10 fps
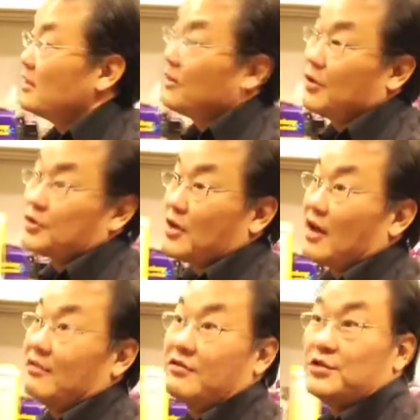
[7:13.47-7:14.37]
Uh, we also
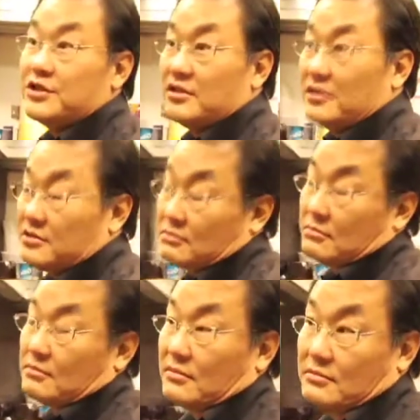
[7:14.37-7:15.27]
have Fuji
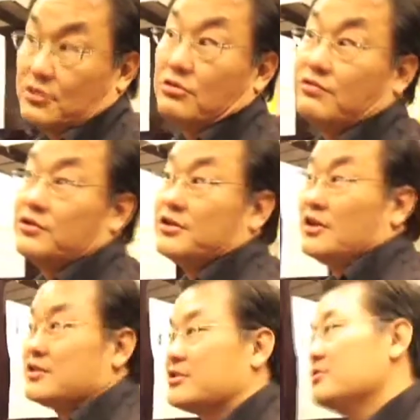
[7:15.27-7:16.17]
two Fuji
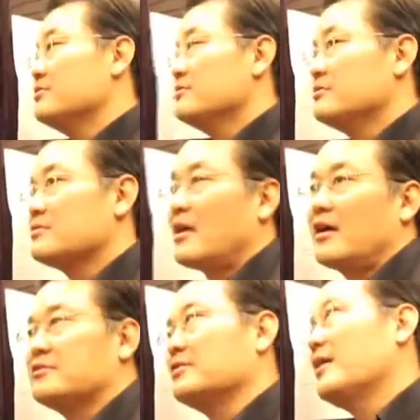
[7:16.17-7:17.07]
S2s. I
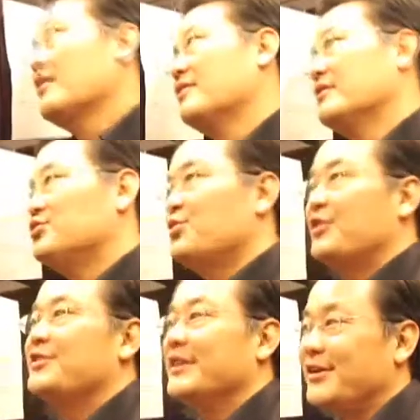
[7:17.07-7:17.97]
actually have a
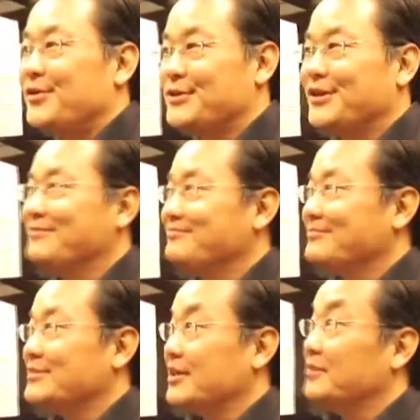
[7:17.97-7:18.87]
200D also.
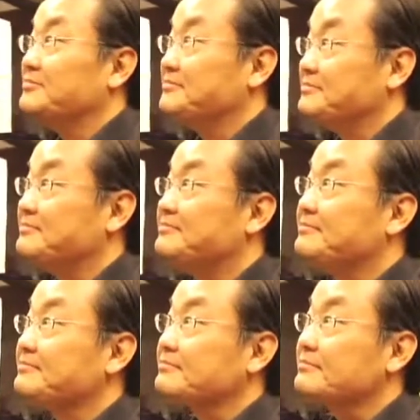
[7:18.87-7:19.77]
So. Primarily, what
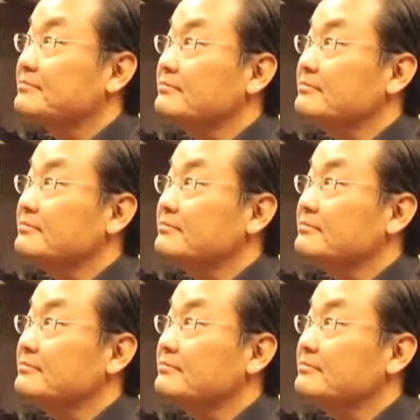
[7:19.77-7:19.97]
do you shoot the